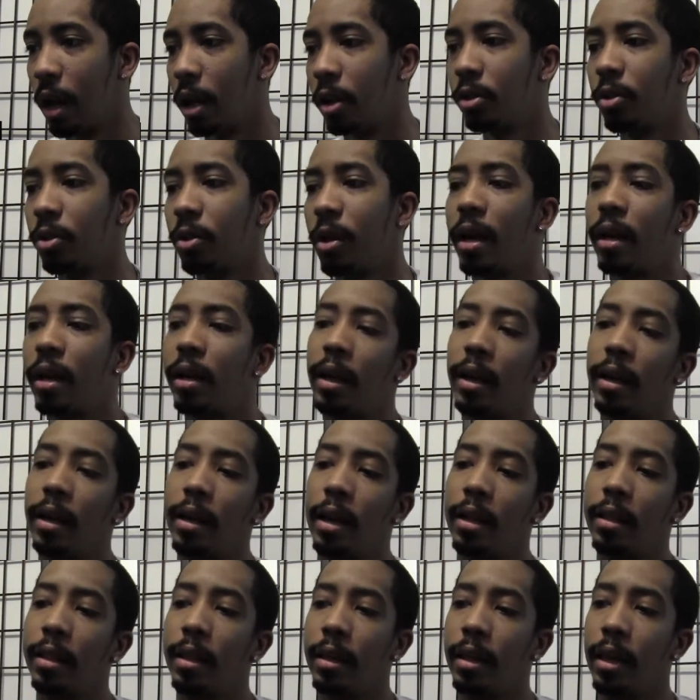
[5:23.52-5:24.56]
Also kind of like
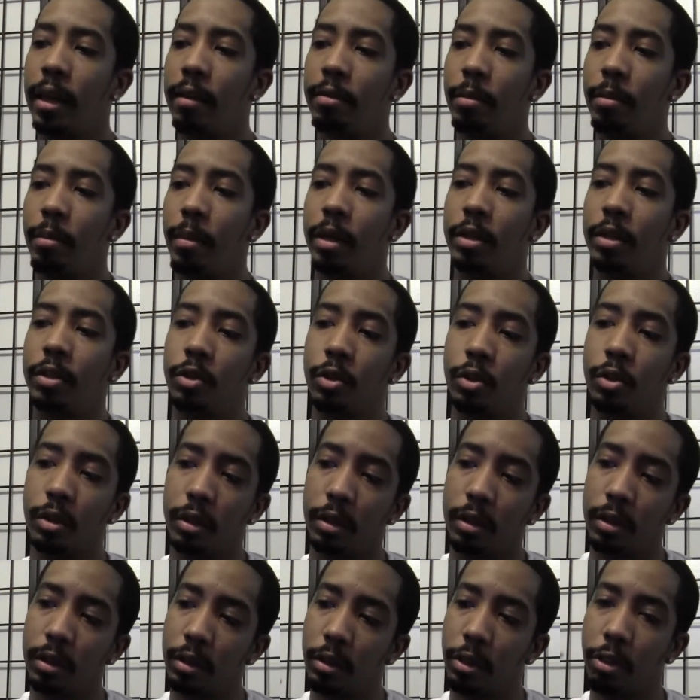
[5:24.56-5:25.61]
how they gave the
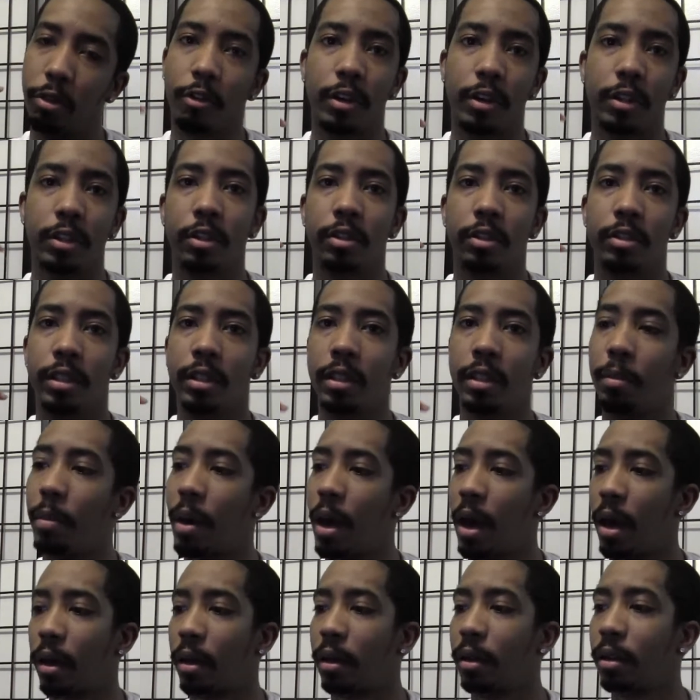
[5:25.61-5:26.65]
Megazord thrusters in the
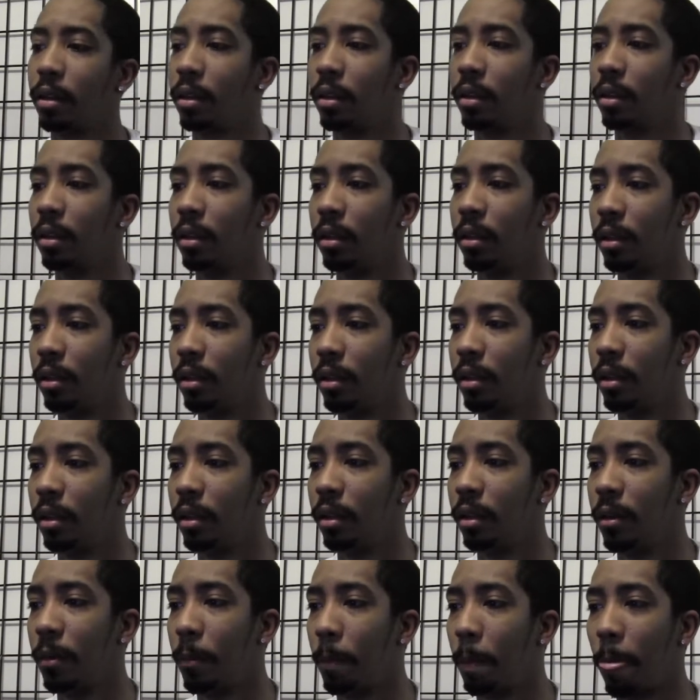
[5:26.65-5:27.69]
back.
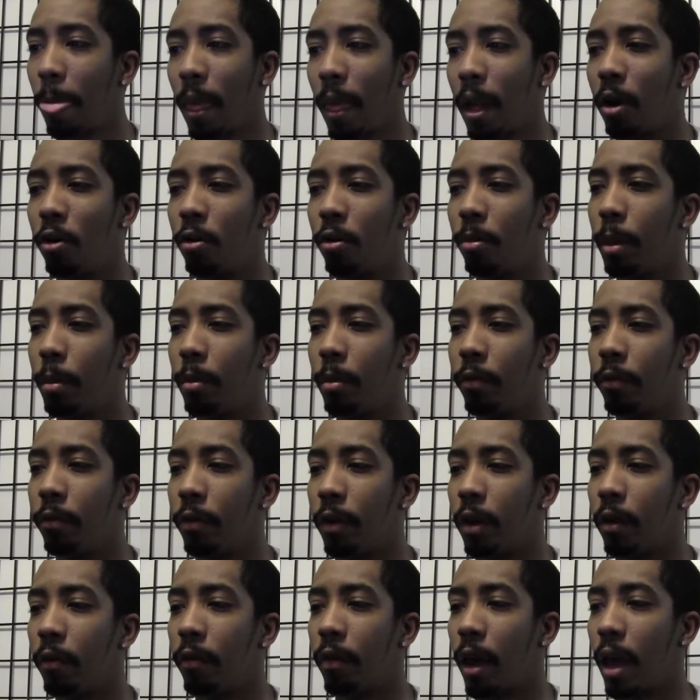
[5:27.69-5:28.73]
I don't remember if
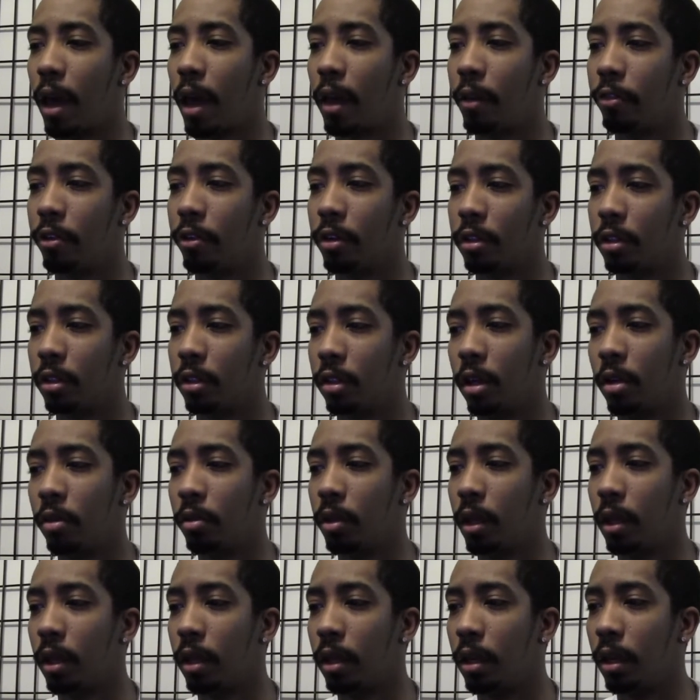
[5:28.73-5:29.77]
it ever had thrusters. I don't
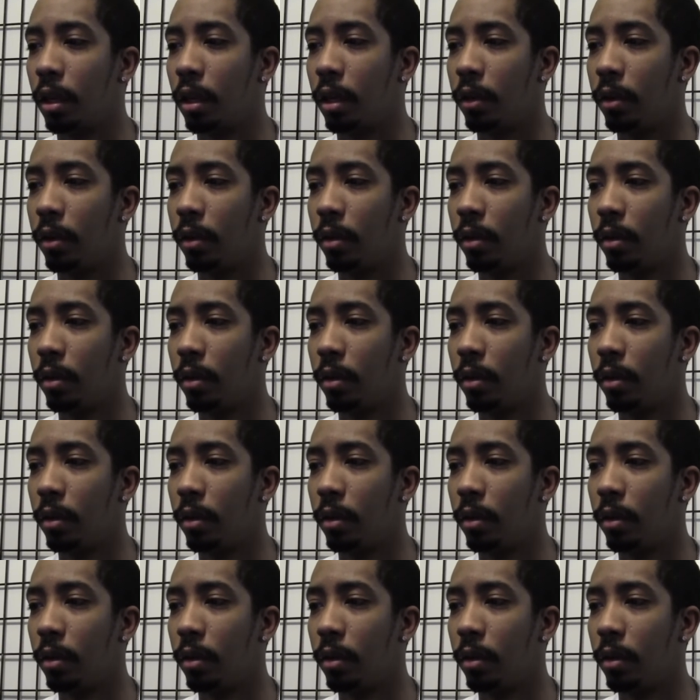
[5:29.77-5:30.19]
think it did.